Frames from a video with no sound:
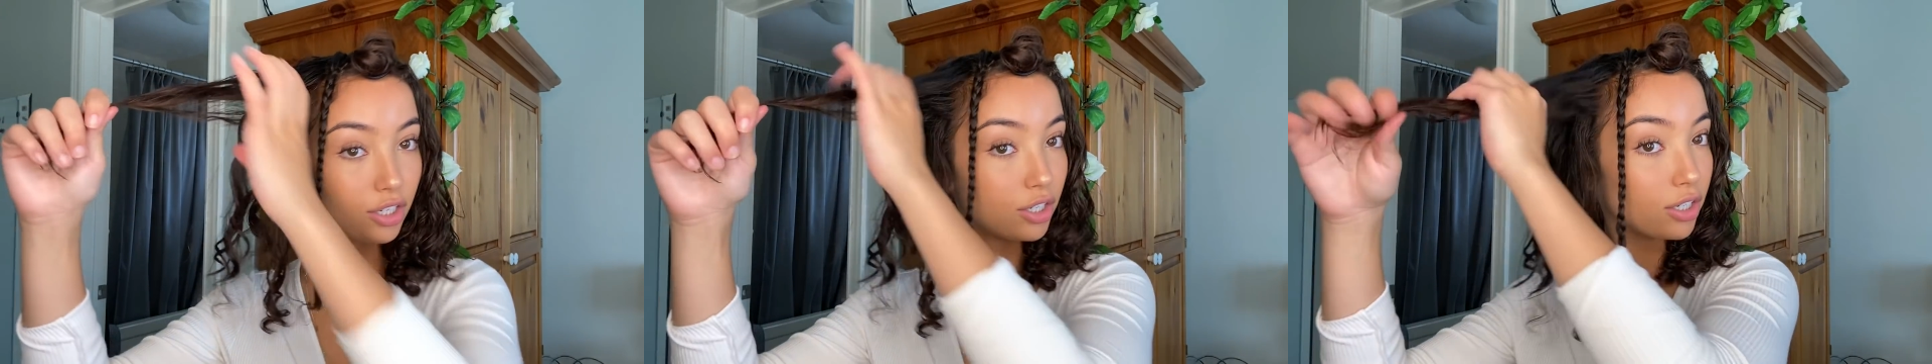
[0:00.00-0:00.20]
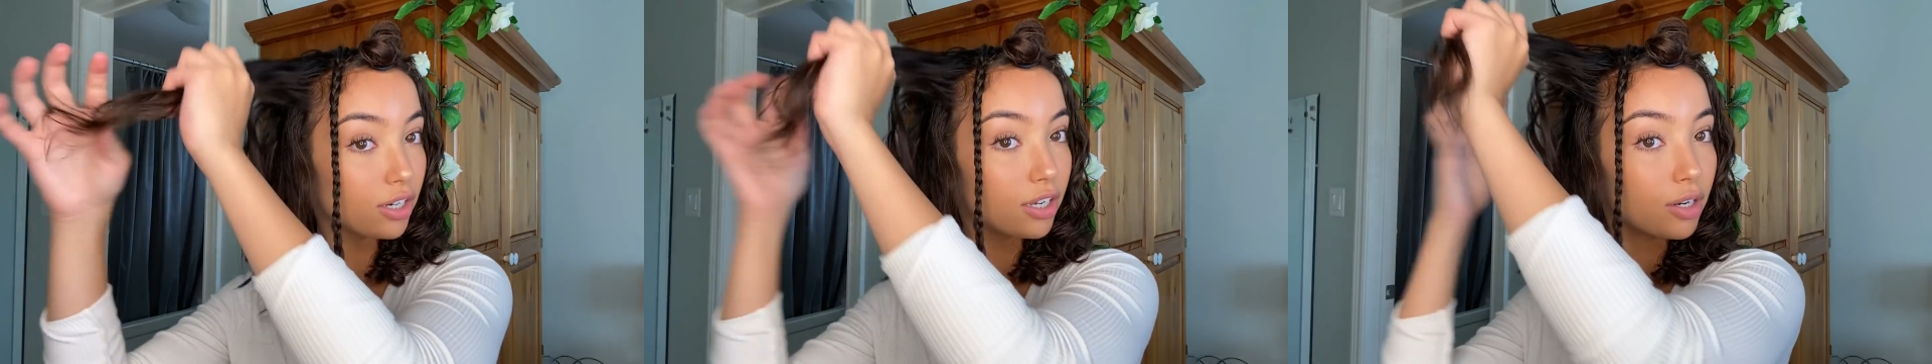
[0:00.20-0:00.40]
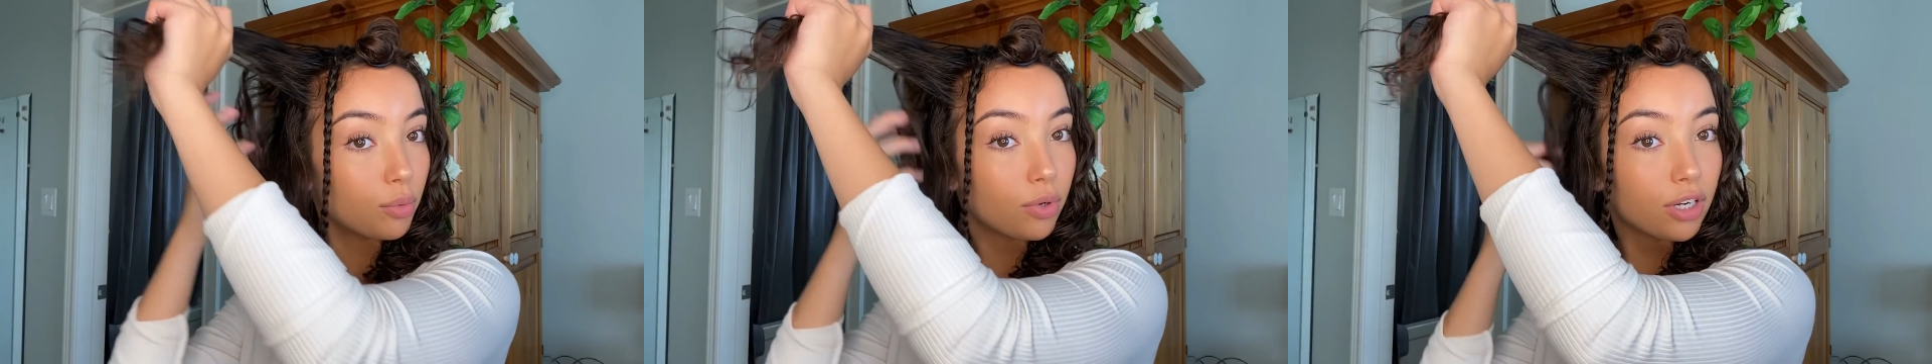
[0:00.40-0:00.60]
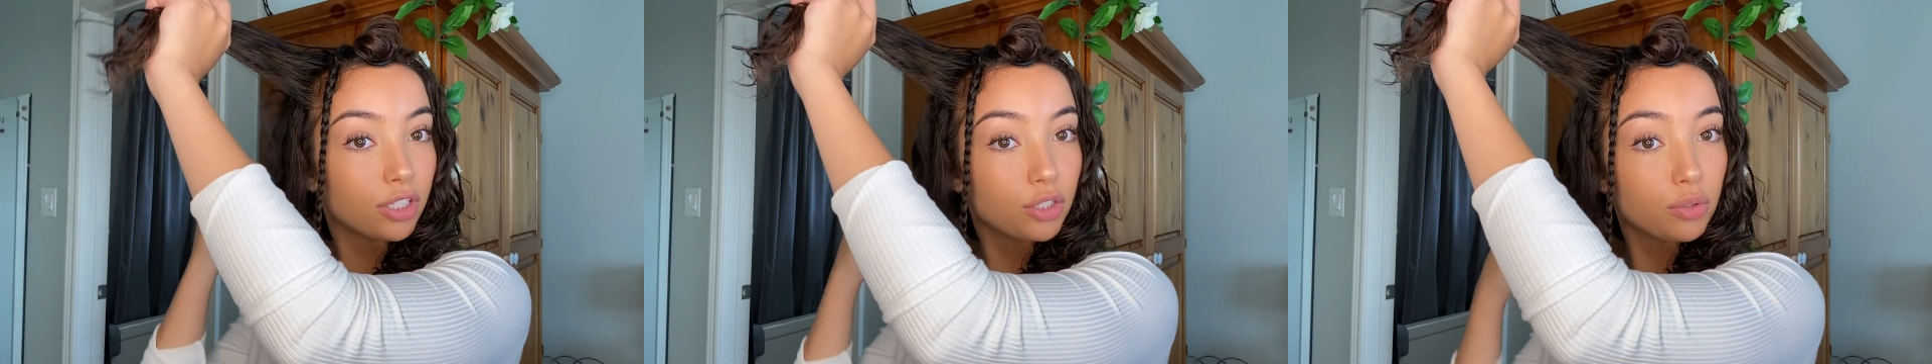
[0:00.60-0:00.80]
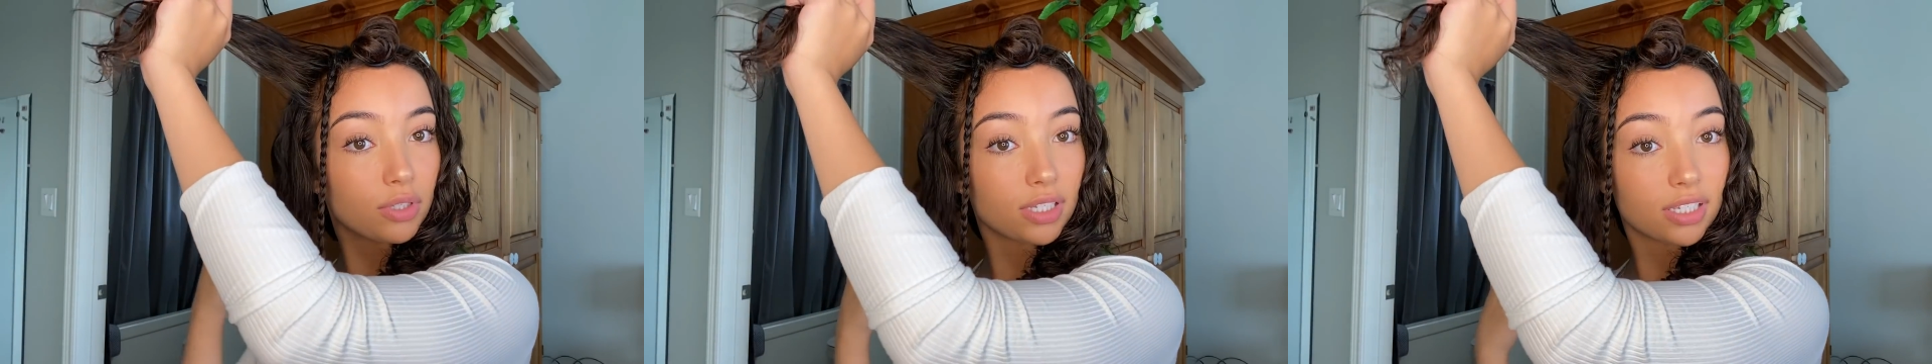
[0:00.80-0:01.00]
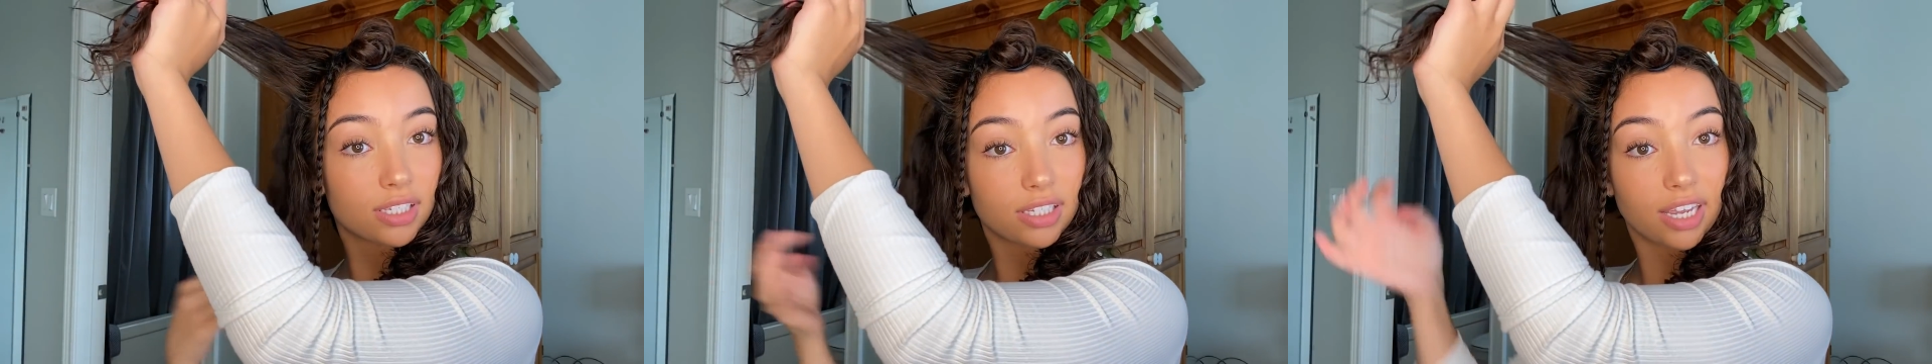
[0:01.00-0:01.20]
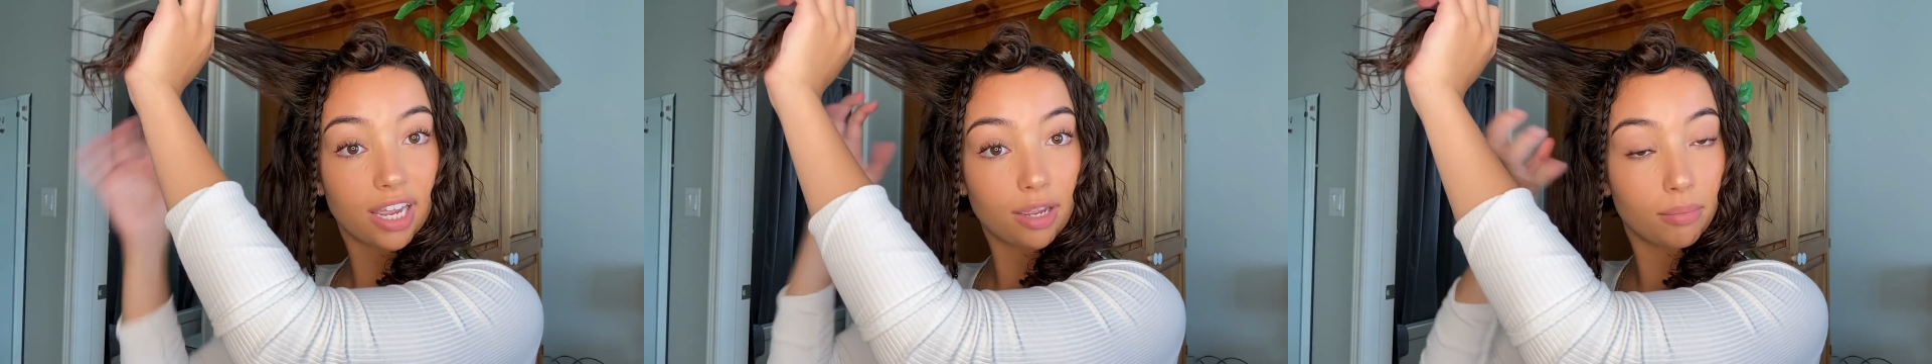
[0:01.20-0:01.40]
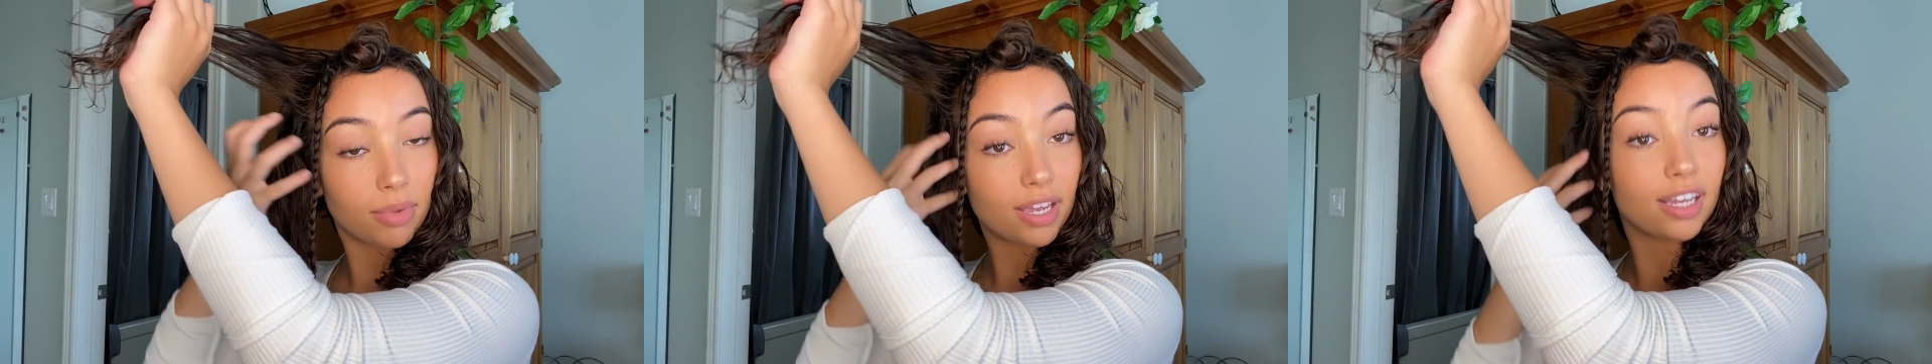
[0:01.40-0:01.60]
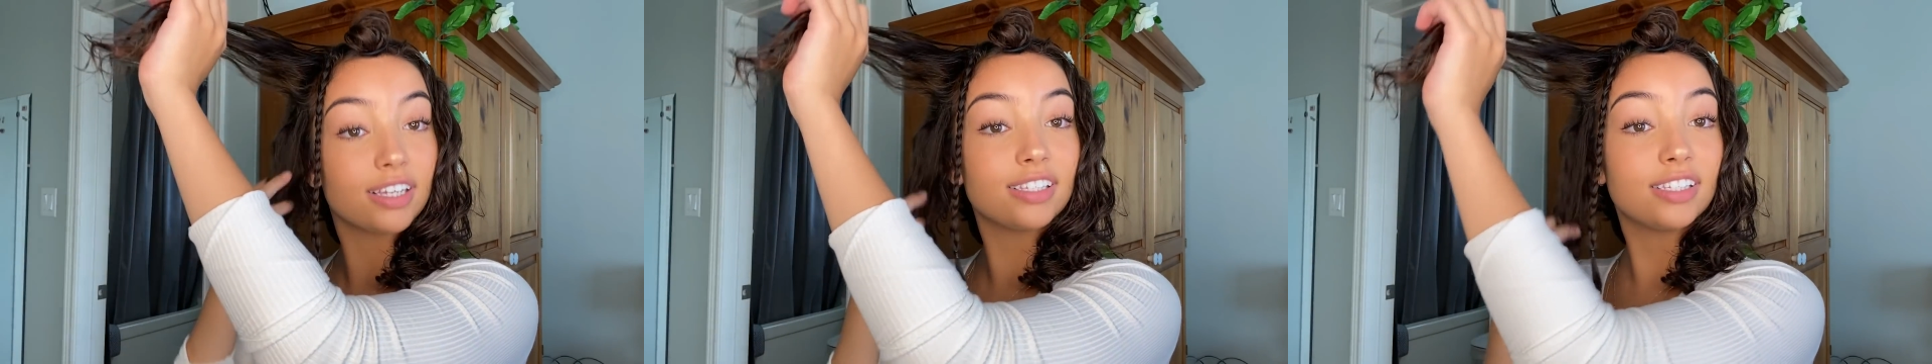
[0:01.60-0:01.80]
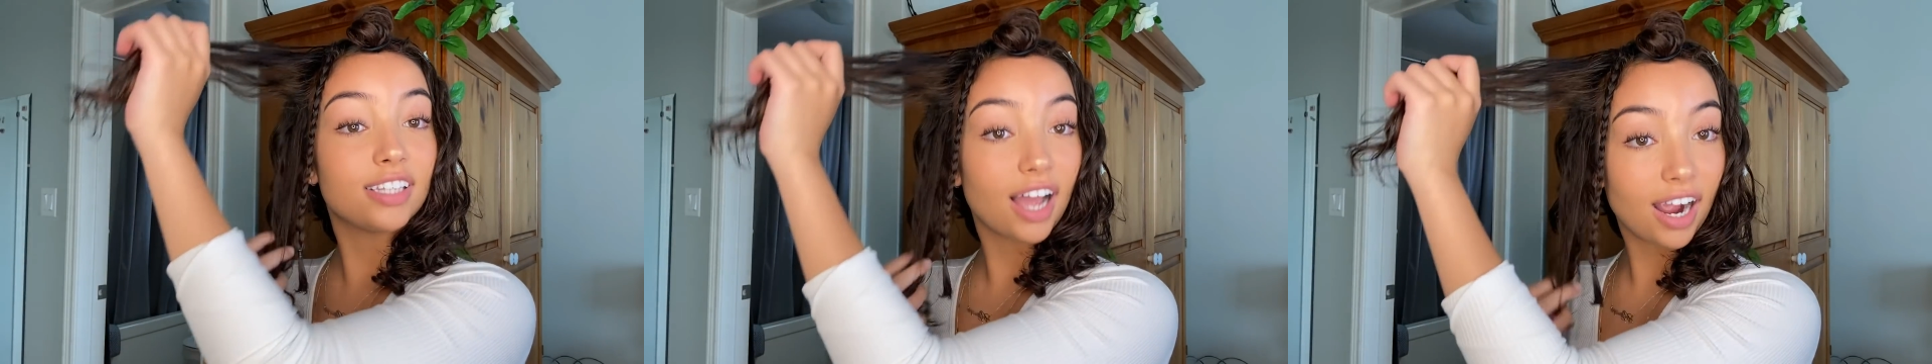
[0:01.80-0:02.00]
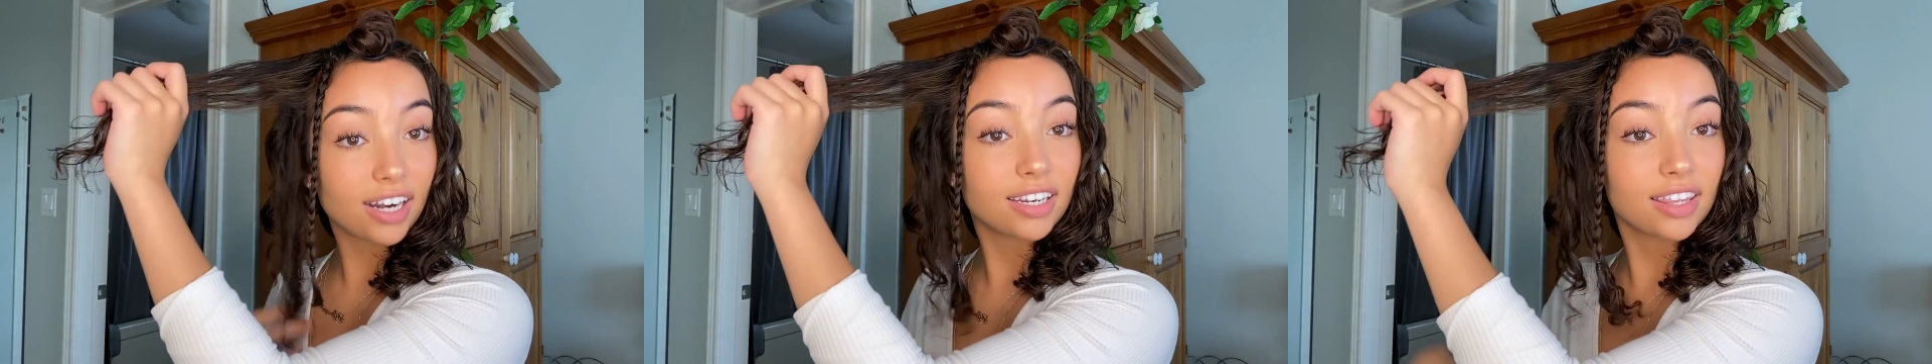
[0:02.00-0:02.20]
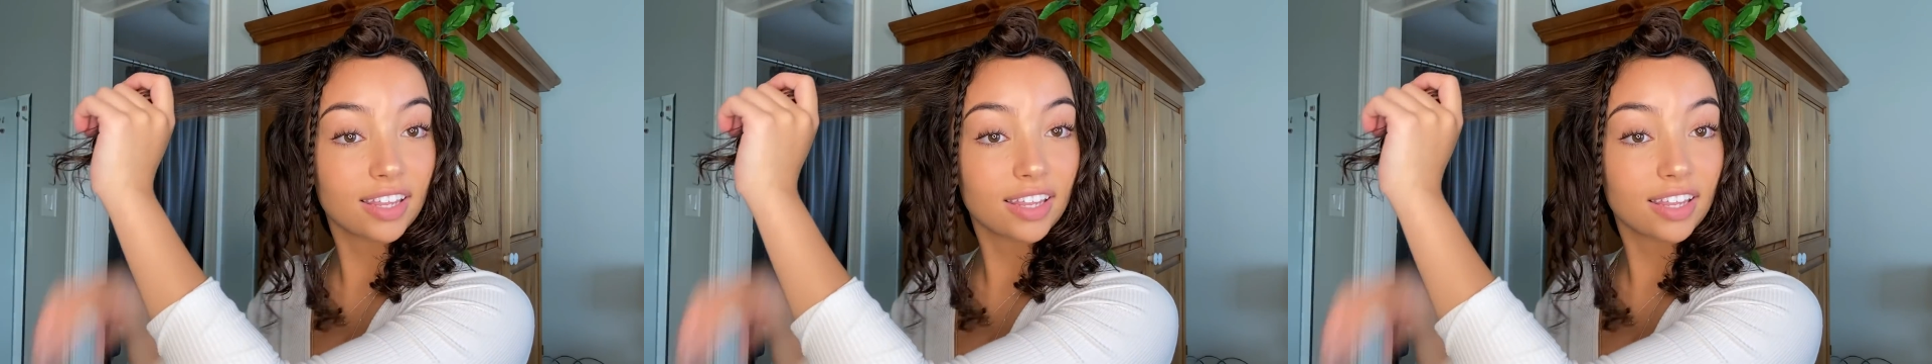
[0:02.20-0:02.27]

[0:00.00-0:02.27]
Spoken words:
you're gonna want to do the same exact